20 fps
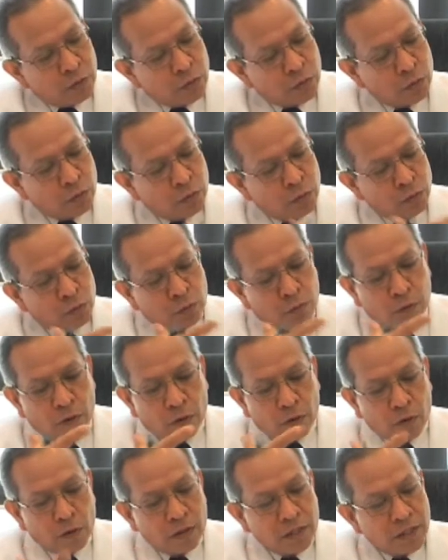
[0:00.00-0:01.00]
to
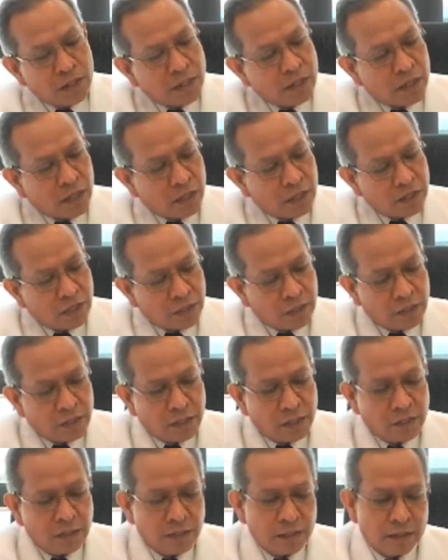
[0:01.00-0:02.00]
all these
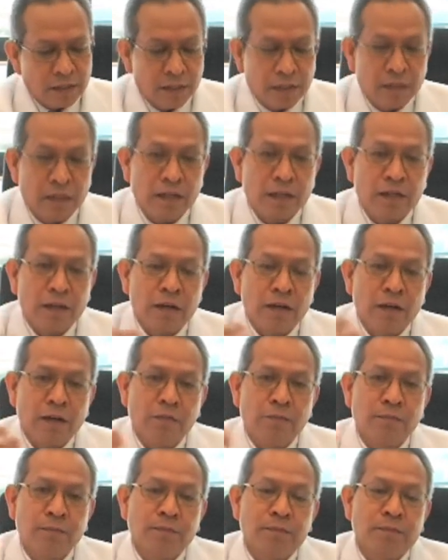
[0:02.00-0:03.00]
structures, there
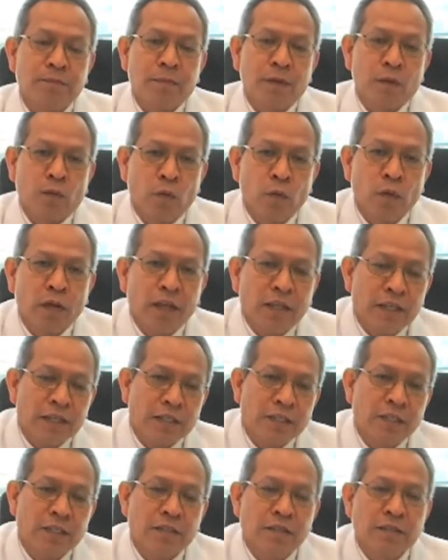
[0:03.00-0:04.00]
are
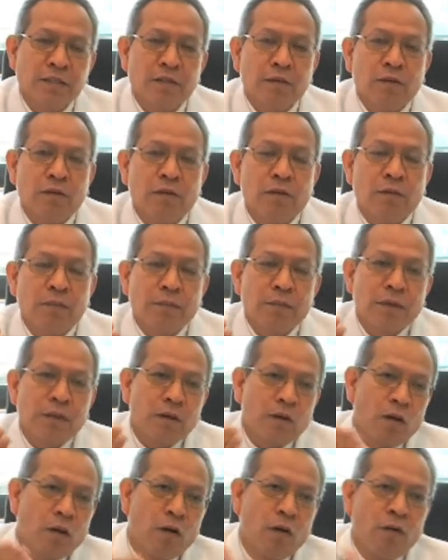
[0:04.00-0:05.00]
ways
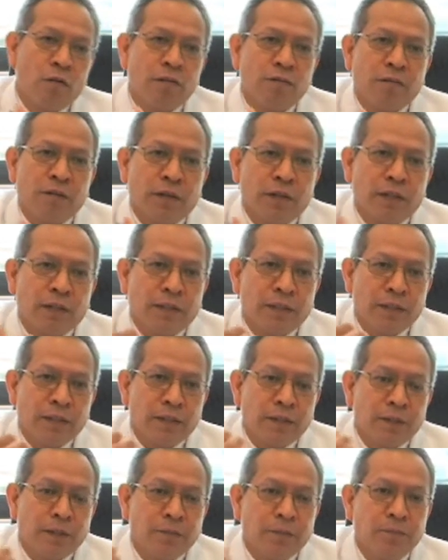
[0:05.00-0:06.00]
of
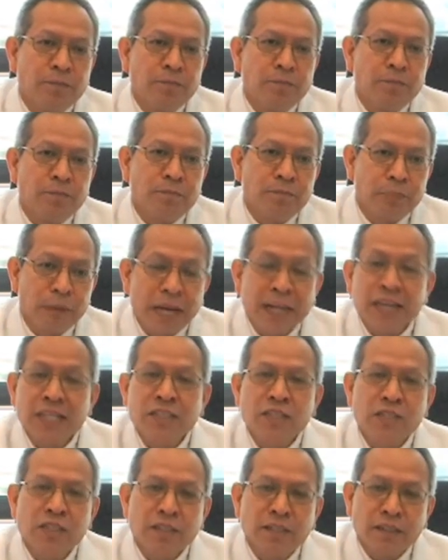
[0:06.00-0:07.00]

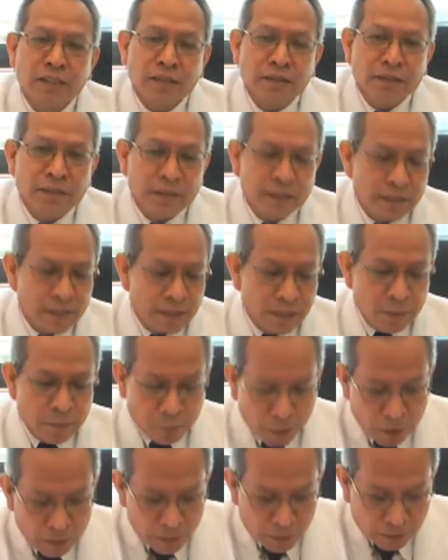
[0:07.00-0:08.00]
managing their
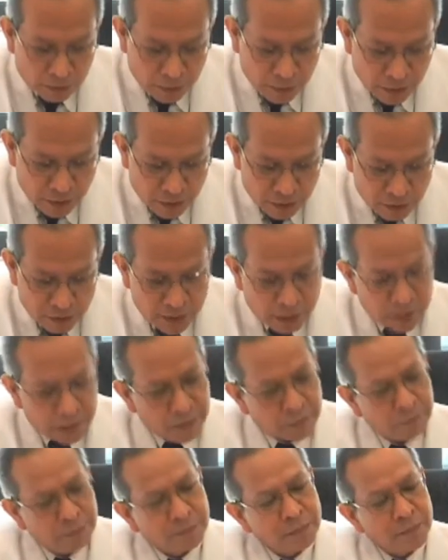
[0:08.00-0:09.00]
problems. Okay.